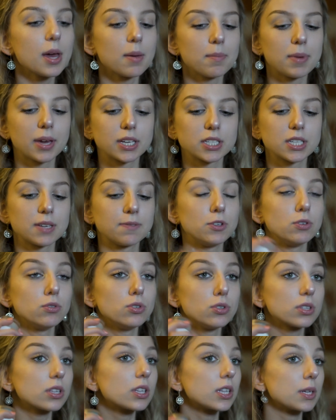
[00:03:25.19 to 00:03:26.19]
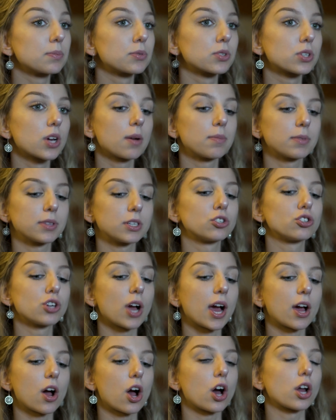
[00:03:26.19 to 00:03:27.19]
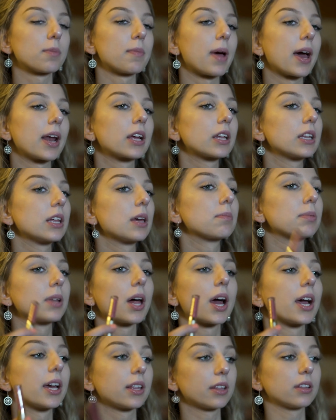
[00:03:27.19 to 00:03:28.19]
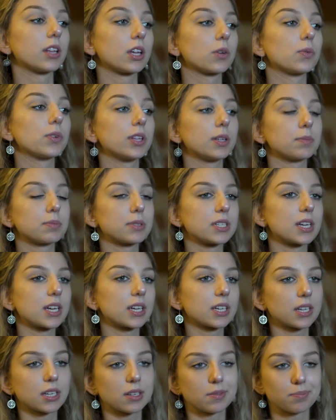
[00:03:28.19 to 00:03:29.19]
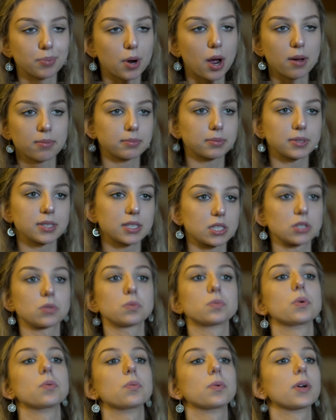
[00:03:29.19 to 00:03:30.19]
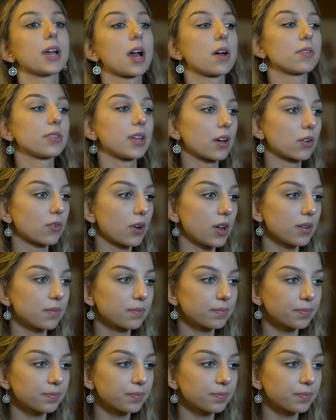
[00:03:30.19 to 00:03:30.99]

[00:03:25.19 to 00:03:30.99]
because if you do the lip scrub and then try automatically applying the liquid lipstick, it probably still won't work out that great.